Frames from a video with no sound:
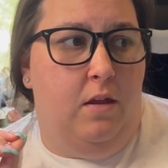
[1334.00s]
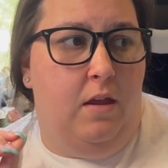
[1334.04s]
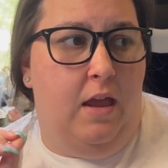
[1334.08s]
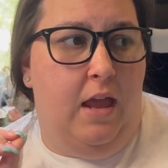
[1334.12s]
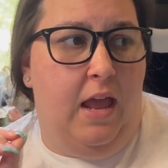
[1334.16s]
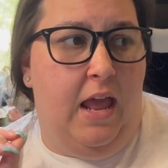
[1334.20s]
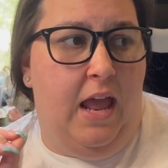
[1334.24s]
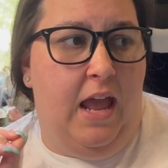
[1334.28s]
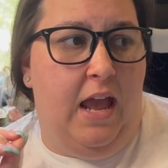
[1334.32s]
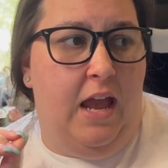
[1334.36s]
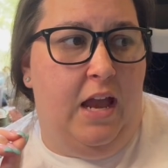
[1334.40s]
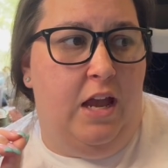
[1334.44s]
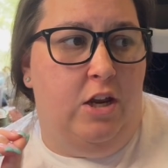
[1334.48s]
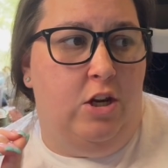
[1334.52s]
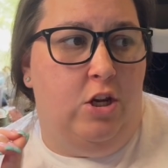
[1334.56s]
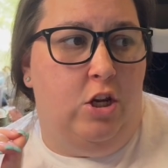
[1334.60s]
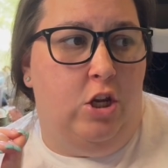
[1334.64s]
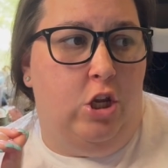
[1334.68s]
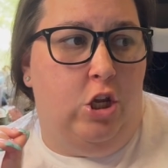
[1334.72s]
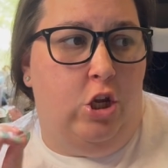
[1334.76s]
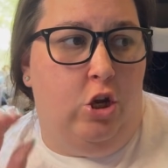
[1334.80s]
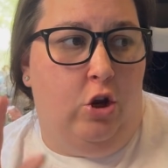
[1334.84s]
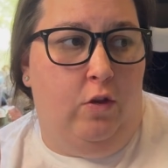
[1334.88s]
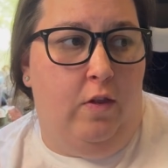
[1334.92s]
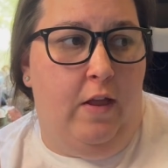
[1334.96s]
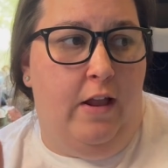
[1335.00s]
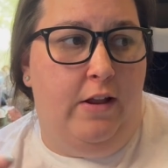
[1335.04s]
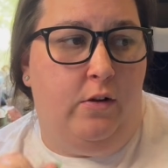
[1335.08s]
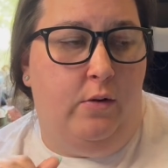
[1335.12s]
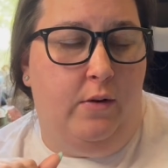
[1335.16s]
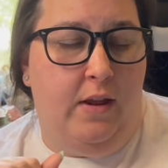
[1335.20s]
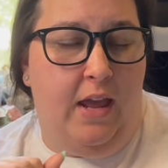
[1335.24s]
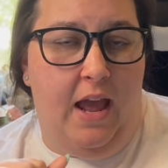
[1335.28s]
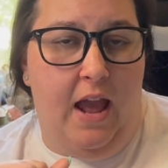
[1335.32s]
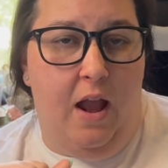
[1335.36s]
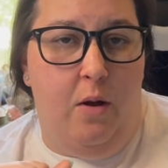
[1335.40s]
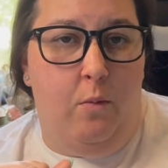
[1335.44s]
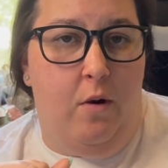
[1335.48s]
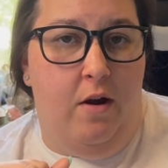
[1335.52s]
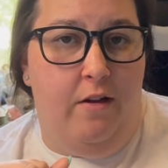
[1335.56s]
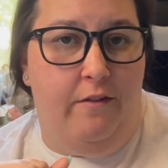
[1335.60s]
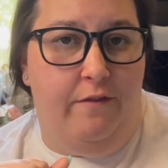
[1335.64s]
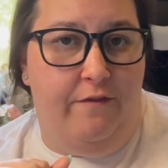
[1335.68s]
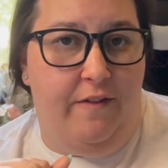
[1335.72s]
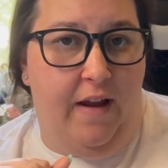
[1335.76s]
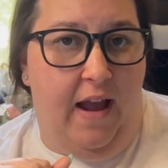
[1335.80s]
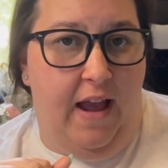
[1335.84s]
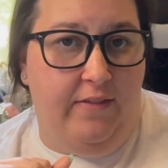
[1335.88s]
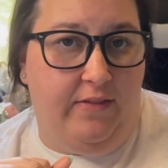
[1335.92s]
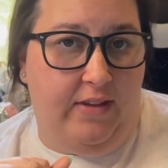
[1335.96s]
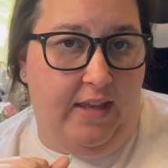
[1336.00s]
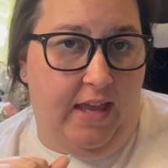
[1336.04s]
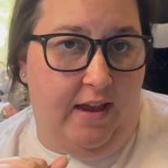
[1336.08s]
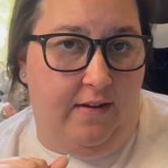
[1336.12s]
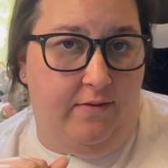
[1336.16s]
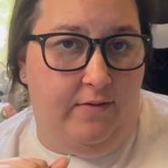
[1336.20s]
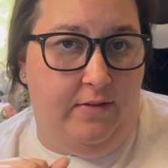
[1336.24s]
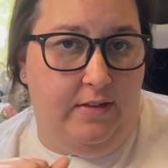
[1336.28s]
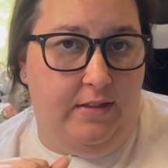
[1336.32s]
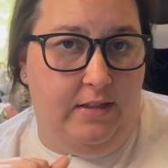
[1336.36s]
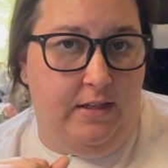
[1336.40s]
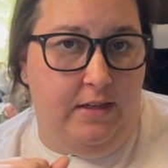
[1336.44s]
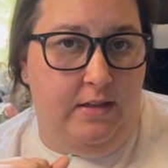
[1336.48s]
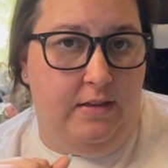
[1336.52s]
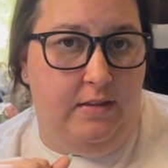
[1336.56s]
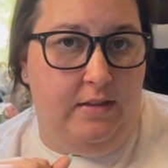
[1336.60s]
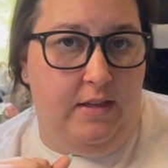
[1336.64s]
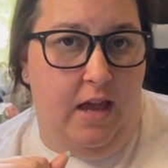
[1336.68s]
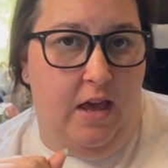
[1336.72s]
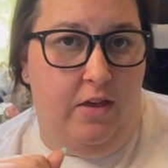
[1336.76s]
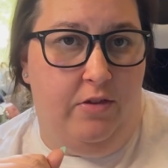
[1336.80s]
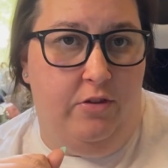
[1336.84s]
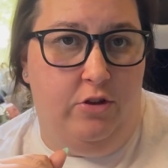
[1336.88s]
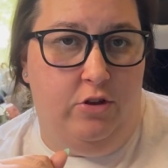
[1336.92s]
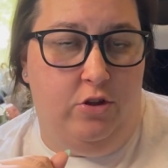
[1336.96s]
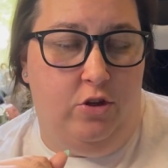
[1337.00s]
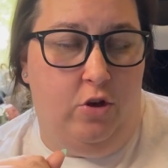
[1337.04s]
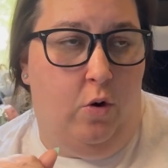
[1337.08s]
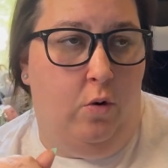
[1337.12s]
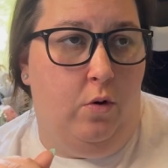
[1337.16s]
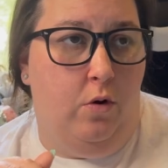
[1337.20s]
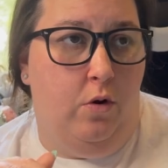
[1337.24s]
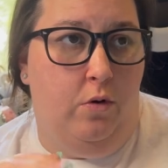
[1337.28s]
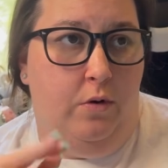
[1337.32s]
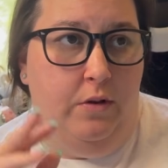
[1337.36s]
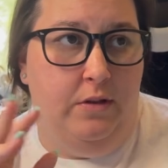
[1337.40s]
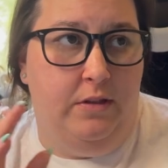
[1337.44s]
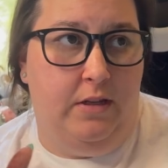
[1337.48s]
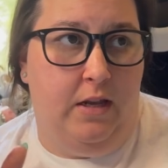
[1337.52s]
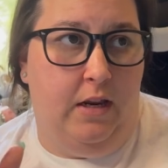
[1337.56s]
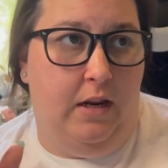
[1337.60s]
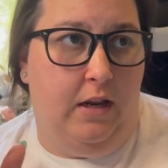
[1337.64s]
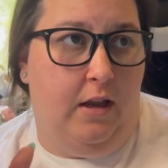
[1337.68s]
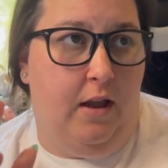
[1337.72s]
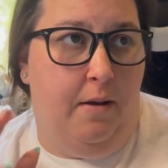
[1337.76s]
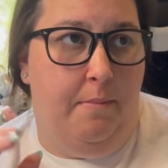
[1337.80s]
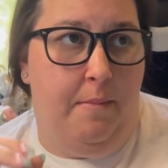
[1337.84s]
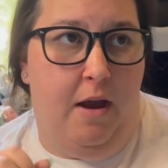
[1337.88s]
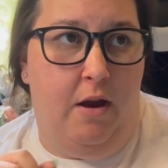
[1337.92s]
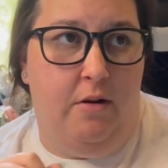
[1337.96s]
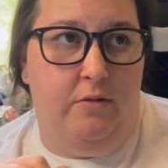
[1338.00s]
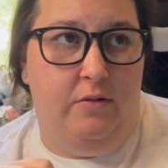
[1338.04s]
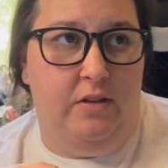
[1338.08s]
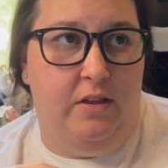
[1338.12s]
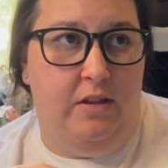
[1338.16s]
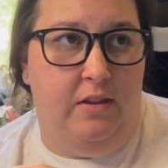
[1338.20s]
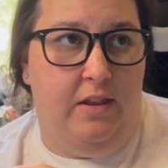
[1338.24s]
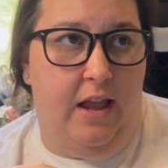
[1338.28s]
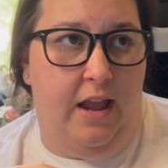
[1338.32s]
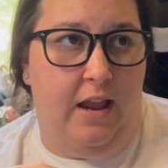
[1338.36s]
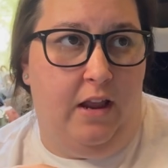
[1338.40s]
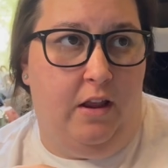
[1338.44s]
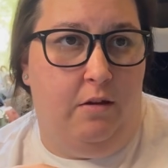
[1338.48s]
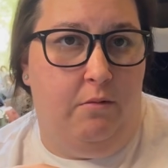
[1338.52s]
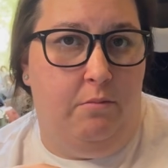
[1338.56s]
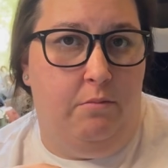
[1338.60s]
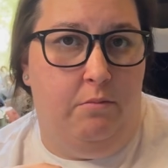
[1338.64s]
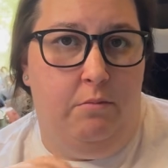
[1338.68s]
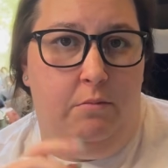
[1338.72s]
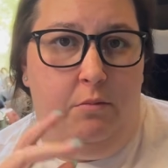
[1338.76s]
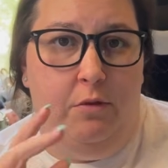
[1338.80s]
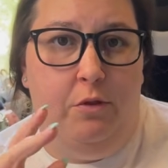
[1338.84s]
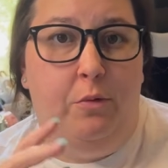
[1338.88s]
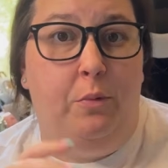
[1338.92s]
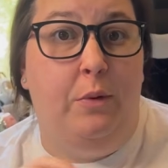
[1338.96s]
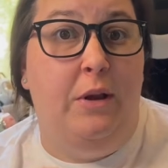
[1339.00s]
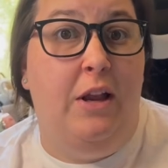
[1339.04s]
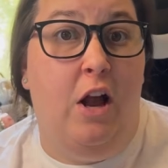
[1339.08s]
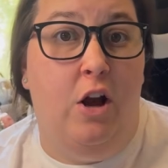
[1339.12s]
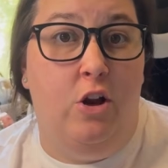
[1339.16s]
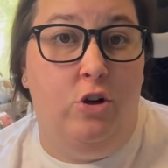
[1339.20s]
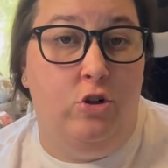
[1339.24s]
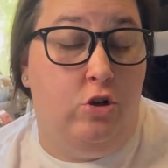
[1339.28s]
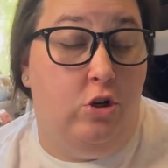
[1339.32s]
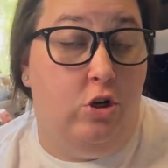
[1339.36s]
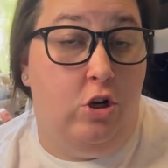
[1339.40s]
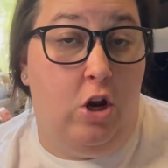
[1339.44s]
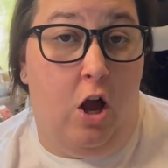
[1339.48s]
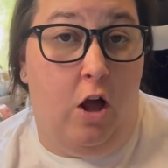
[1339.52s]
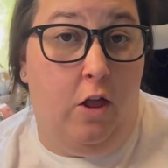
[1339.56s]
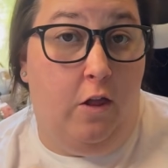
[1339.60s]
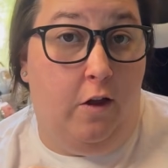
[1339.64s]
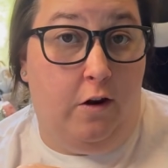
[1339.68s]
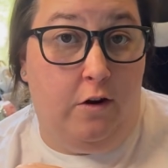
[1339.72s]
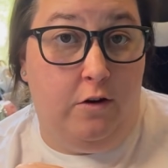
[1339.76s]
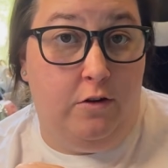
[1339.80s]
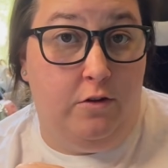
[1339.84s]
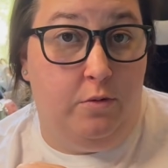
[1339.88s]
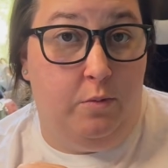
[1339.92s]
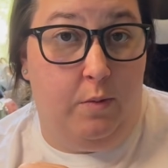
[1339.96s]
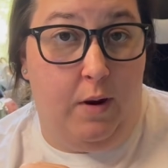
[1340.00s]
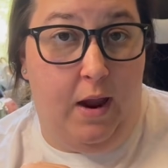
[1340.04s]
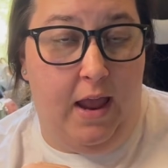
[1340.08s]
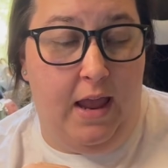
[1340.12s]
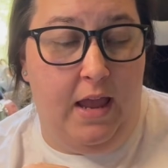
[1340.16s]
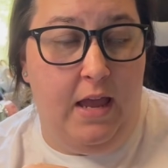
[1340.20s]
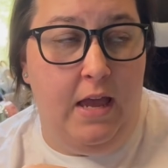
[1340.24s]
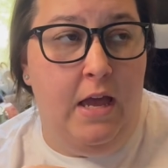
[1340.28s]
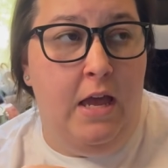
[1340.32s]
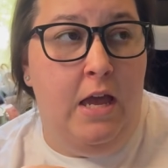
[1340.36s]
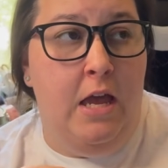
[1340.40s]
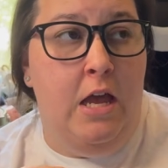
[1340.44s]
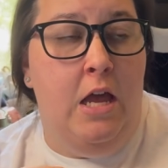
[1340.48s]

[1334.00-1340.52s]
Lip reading: And you're like, okay, I want 5 canvases, and the total is going to come out to like $300, right?